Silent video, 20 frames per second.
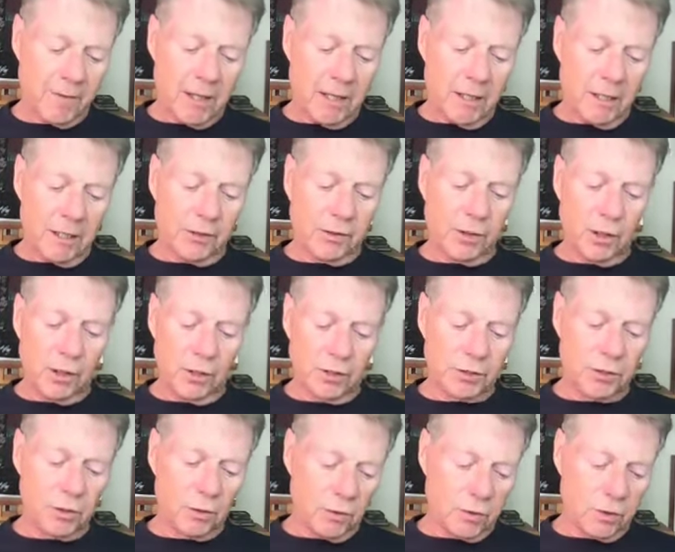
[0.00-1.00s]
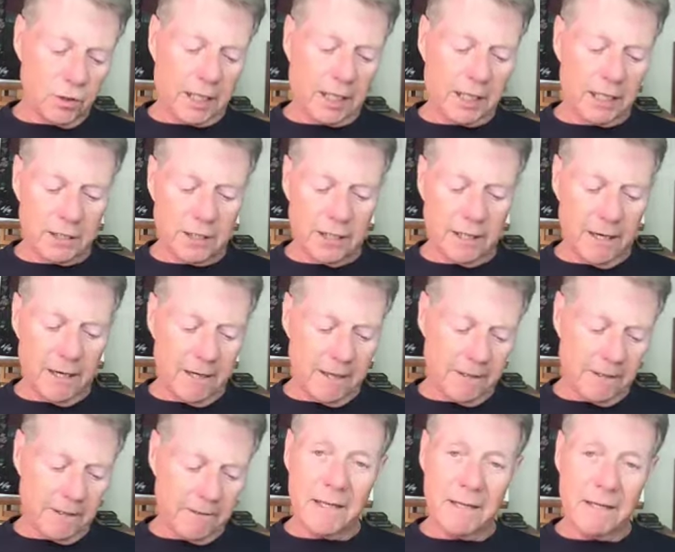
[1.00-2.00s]
that they also sort of
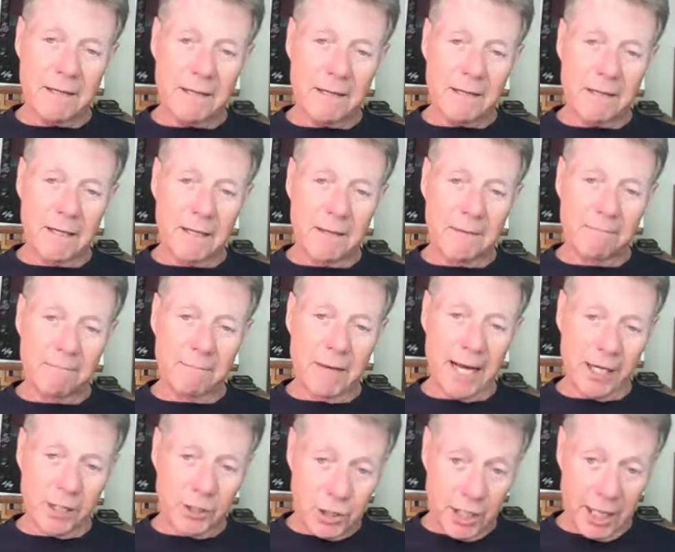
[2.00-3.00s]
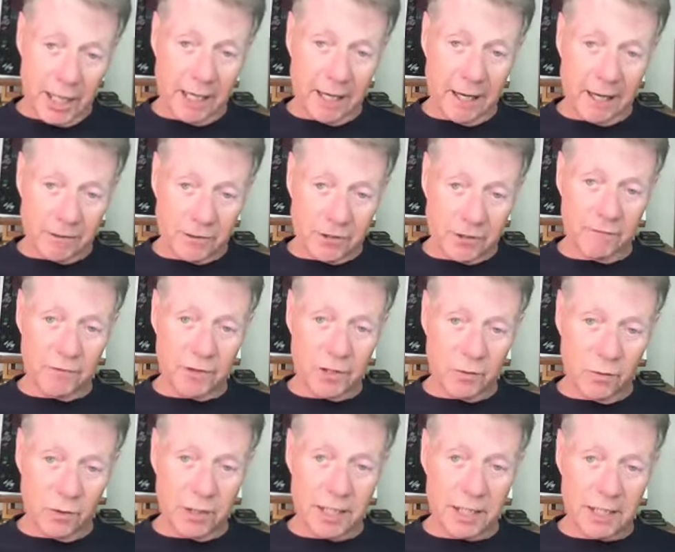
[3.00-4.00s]
contained mitogenic activity
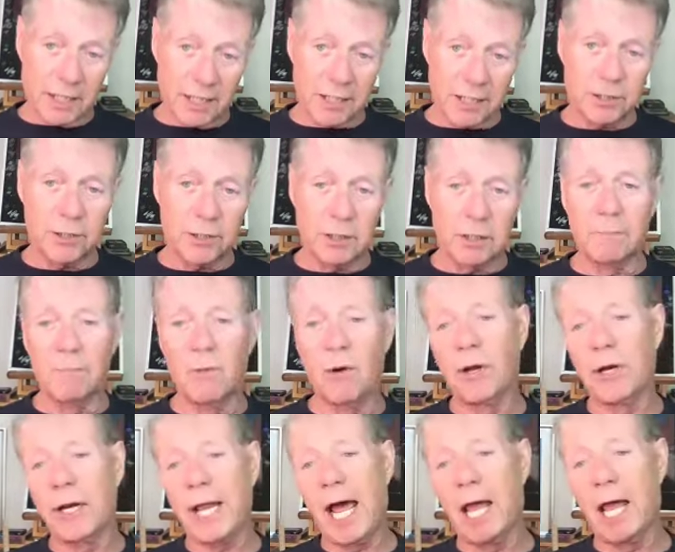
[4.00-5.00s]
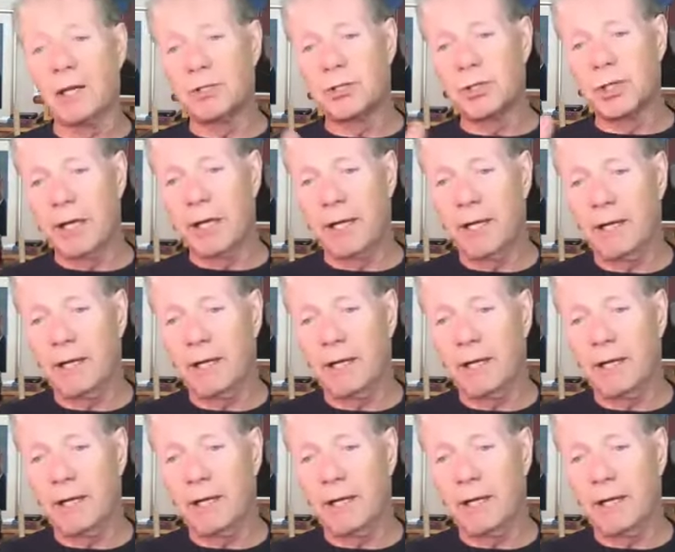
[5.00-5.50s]
when they tested them on allogeneic